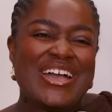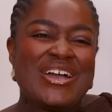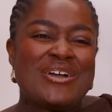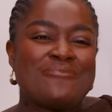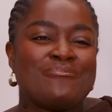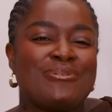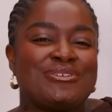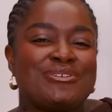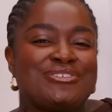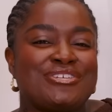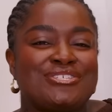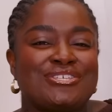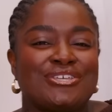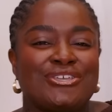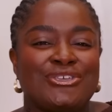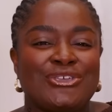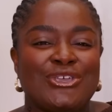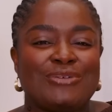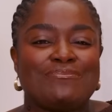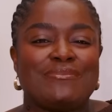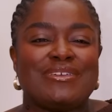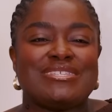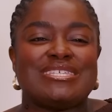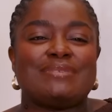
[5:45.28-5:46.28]
But just a
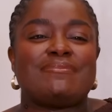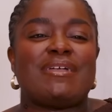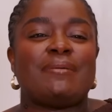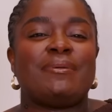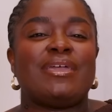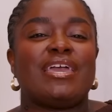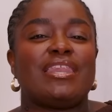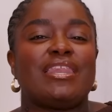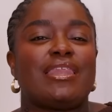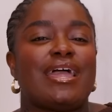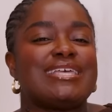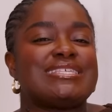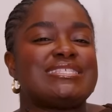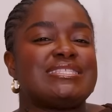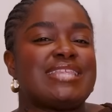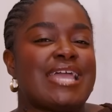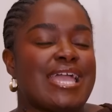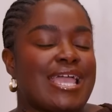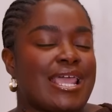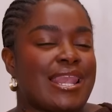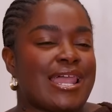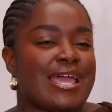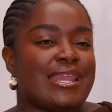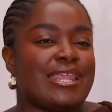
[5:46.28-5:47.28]
cute midi, maybe a nice
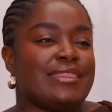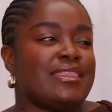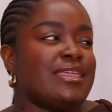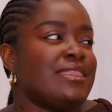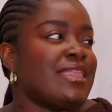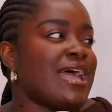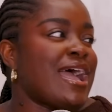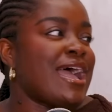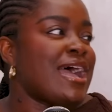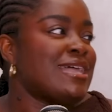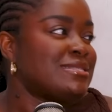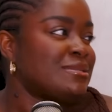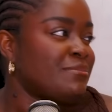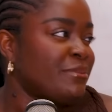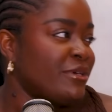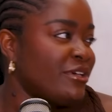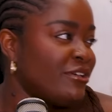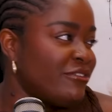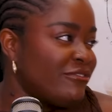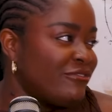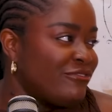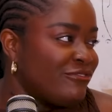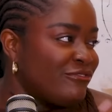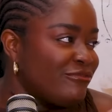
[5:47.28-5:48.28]
neckline, and then that adds a bit
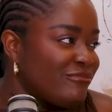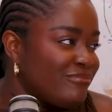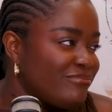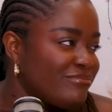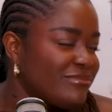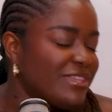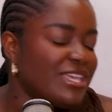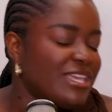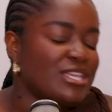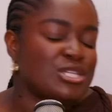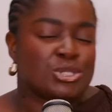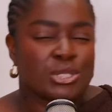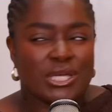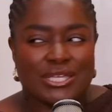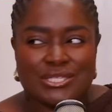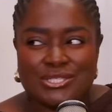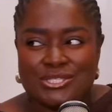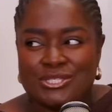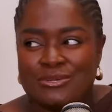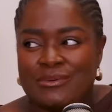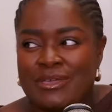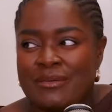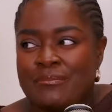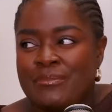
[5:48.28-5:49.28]
of interest
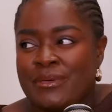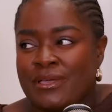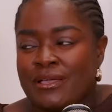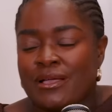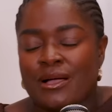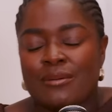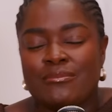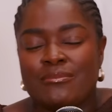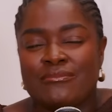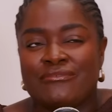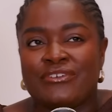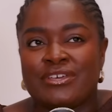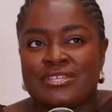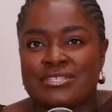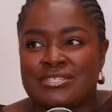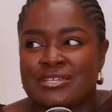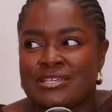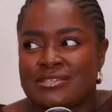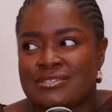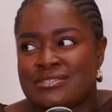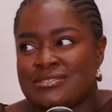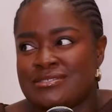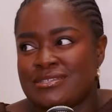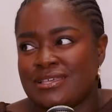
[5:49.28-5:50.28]
to it. But comfort
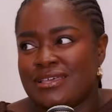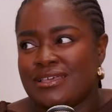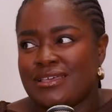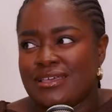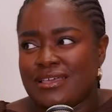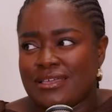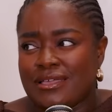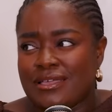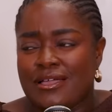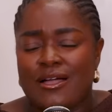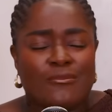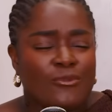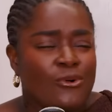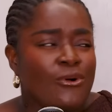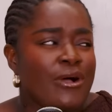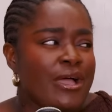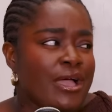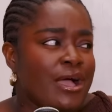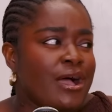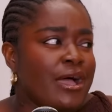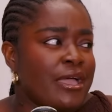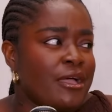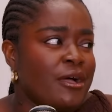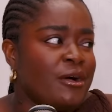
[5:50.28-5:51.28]
does come quite
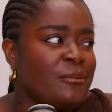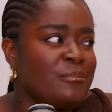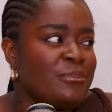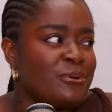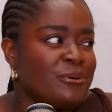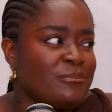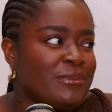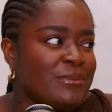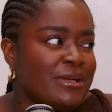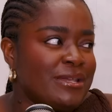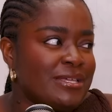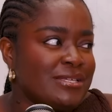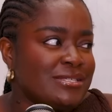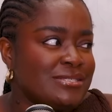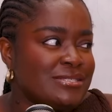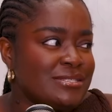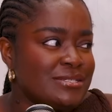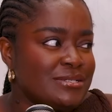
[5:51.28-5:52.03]
high up on my list.